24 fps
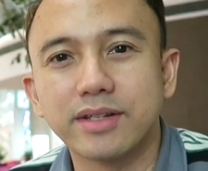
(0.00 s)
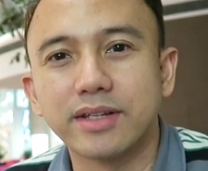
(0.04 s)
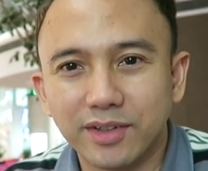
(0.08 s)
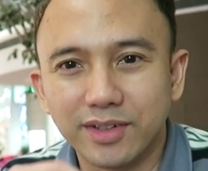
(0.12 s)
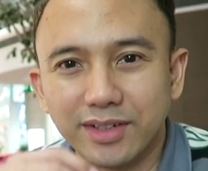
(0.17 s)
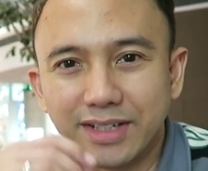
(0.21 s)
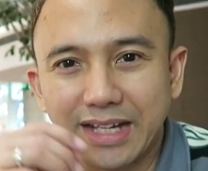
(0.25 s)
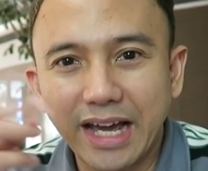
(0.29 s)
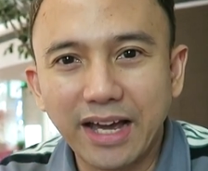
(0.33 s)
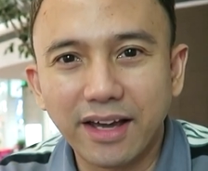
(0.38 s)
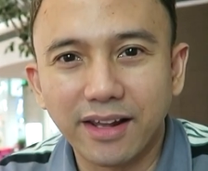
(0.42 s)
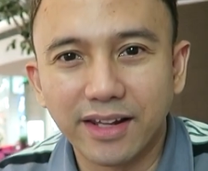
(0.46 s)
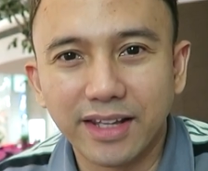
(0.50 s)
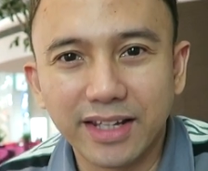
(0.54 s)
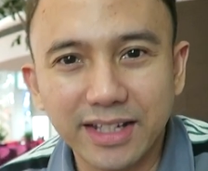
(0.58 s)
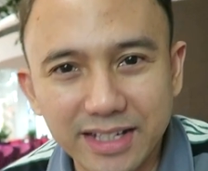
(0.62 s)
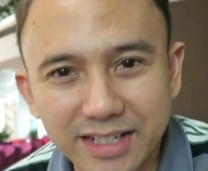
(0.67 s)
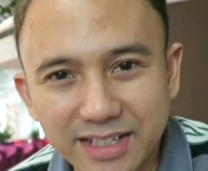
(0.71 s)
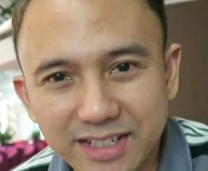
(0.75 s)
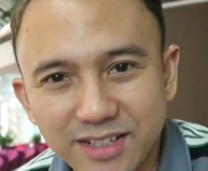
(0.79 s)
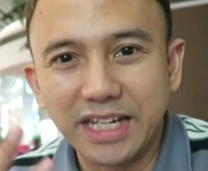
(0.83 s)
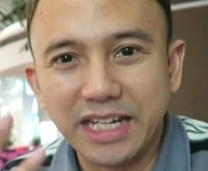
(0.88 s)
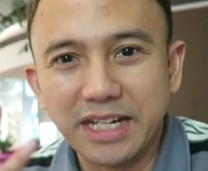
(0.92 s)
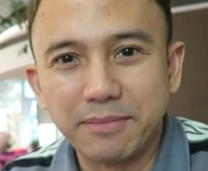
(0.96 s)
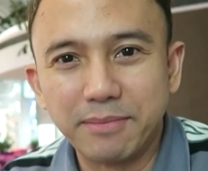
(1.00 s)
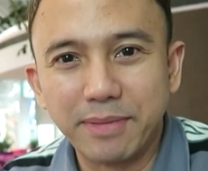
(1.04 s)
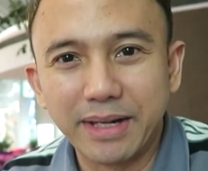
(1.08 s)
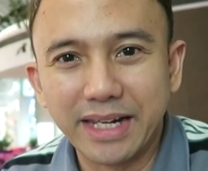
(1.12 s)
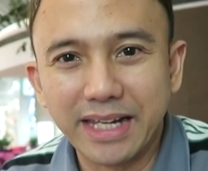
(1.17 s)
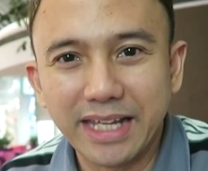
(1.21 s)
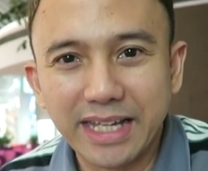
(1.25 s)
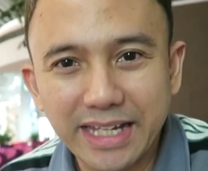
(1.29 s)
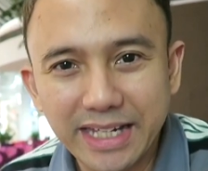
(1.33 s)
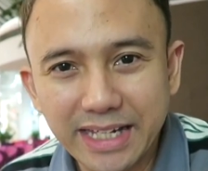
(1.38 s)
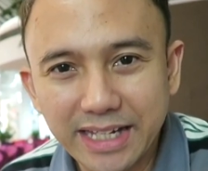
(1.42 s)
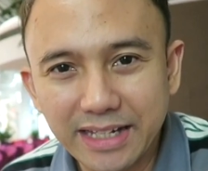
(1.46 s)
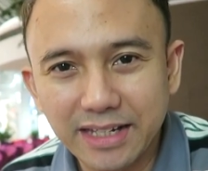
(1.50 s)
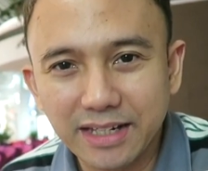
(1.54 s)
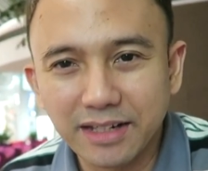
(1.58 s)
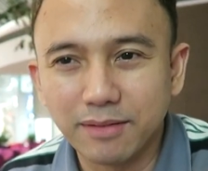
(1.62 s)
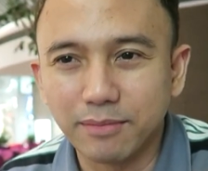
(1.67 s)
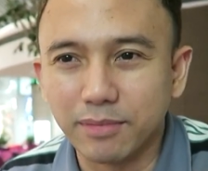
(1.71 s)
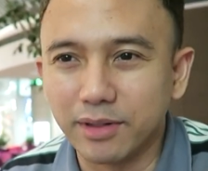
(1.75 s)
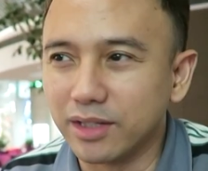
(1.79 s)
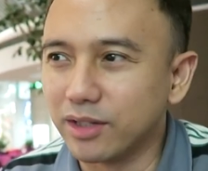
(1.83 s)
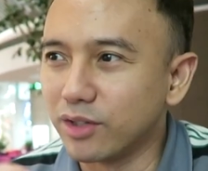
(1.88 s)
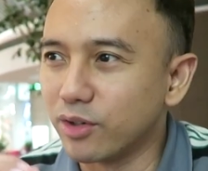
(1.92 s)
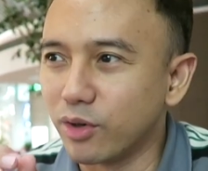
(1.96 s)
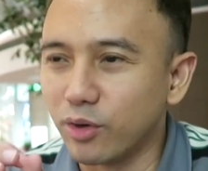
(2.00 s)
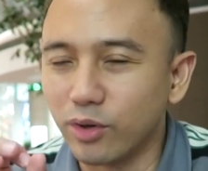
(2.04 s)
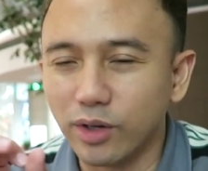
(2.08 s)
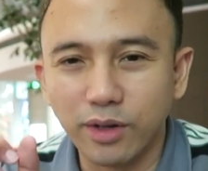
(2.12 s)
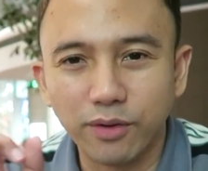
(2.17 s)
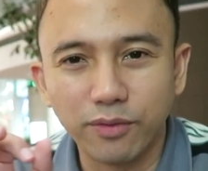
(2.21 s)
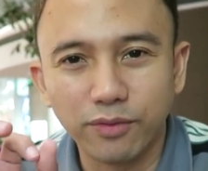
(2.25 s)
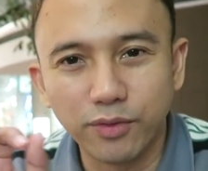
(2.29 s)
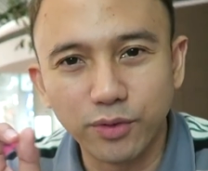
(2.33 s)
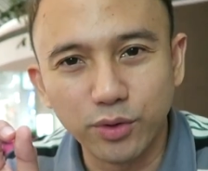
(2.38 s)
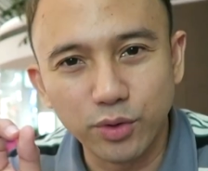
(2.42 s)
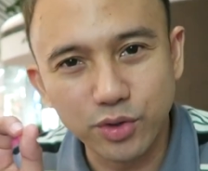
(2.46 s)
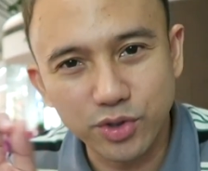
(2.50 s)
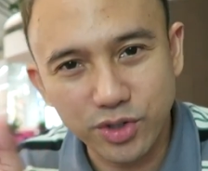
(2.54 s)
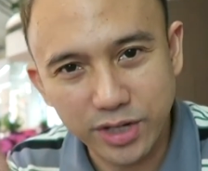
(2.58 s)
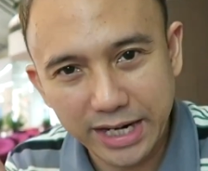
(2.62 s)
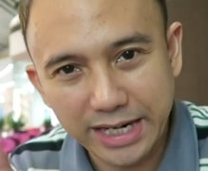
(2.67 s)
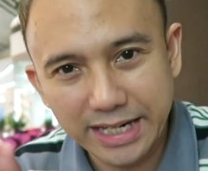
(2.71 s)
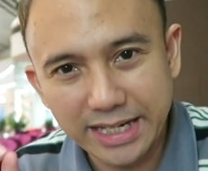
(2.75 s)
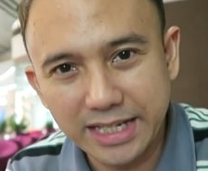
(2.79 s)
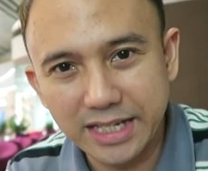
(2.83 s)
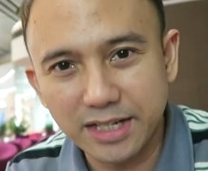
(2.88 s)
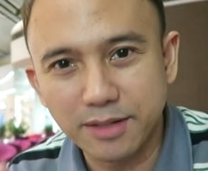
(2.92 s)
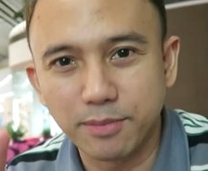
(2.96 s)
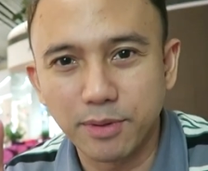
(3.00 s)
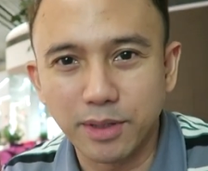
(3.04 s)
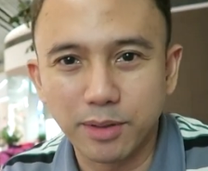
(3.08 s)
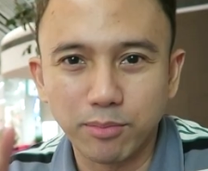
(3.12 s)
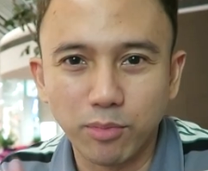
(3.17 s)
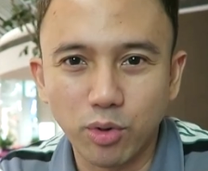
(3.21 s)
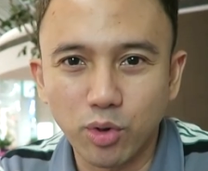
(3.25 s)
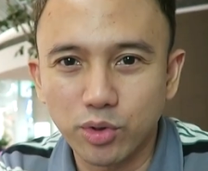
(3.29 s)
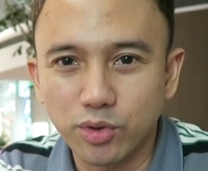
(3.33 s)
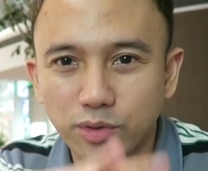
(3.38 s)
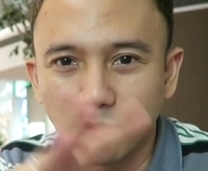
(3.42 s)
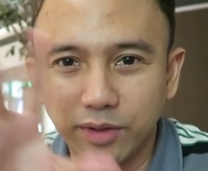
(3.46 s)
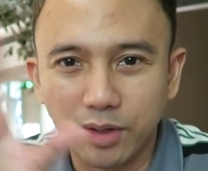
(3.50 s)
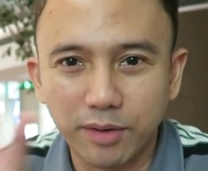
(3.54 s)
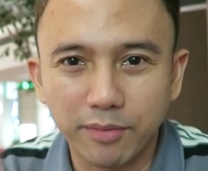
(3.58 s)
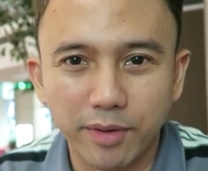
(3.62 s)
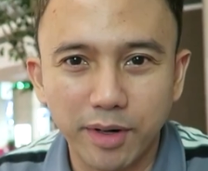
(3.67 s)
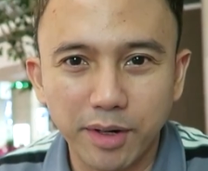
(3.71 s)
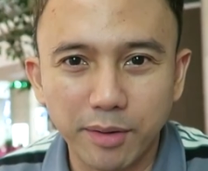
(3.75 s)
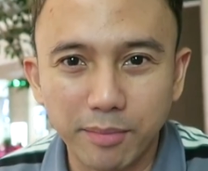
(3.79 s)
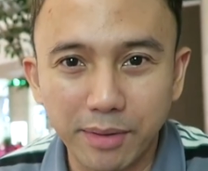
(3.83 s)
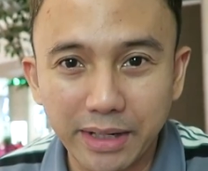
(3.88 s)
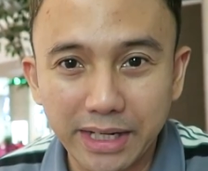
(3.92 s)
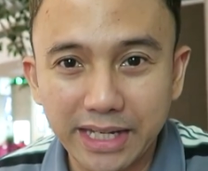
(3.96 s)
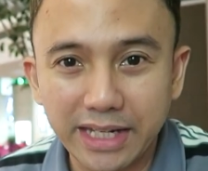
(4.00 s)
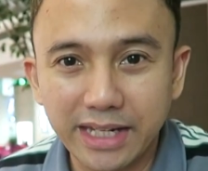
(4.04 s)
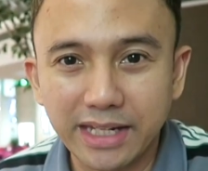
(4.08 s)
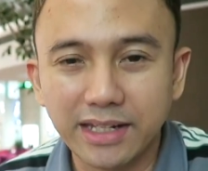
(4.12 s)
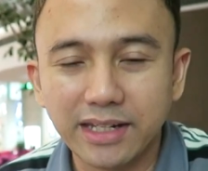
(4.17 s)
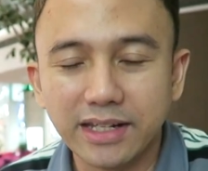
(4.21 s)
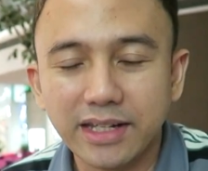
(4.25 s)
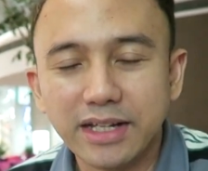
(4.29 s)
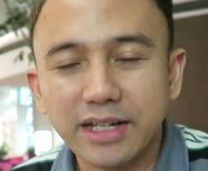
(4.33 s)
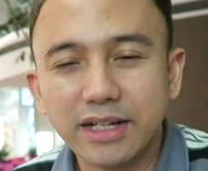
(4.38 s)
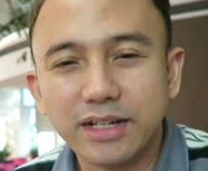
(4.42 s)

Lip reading: Their dialect is in Malay, but there are only a few Chinese, but most of them are Malay.